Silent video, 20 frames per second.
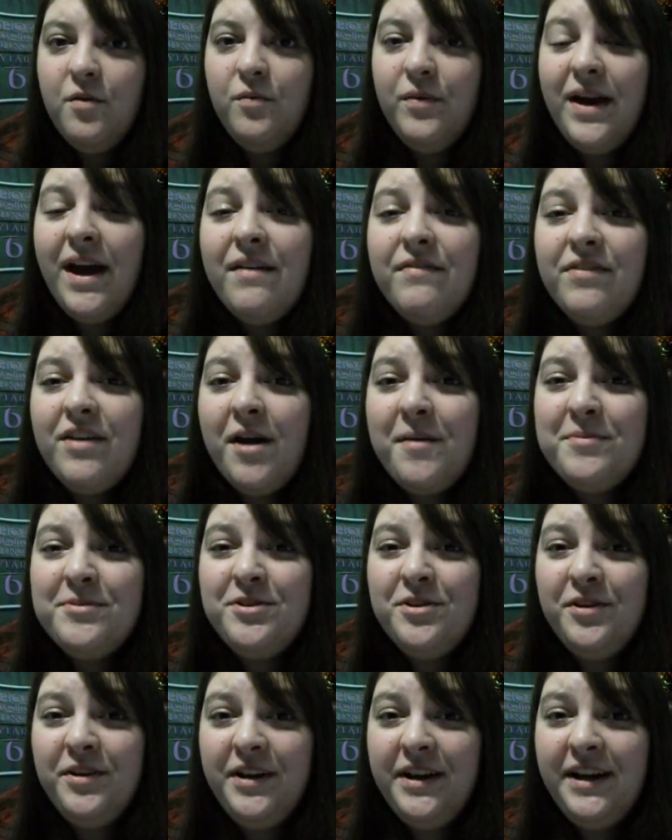We have the
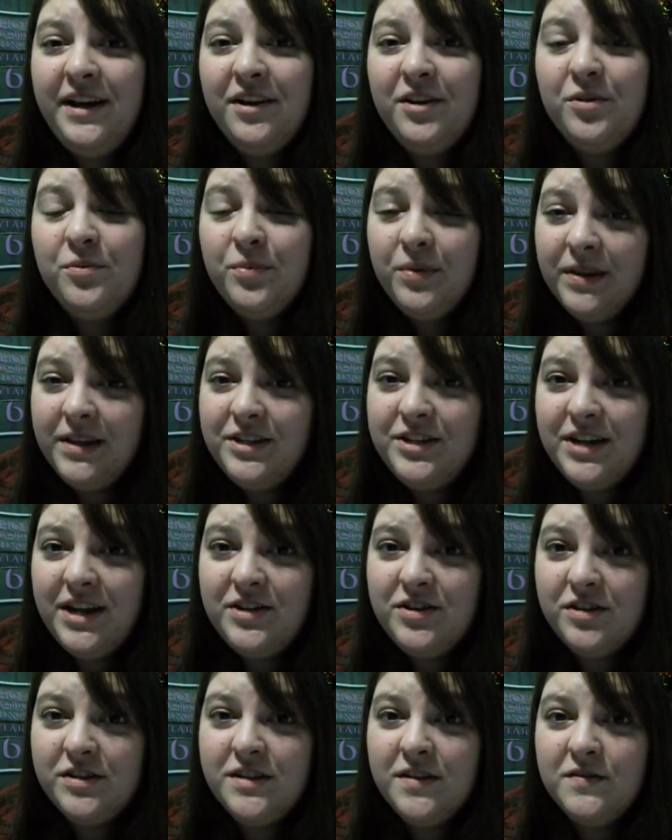opportunity here to really
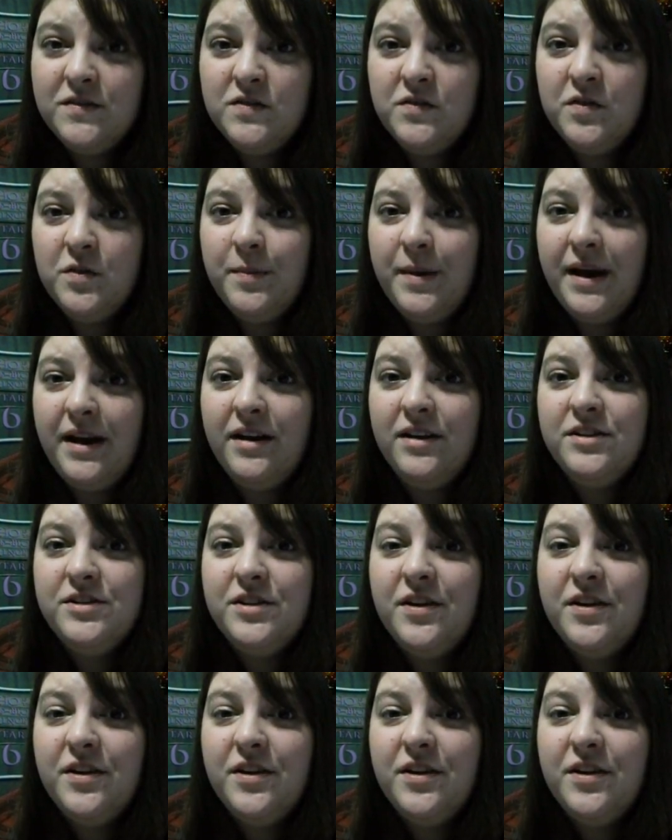change ourselves for the better,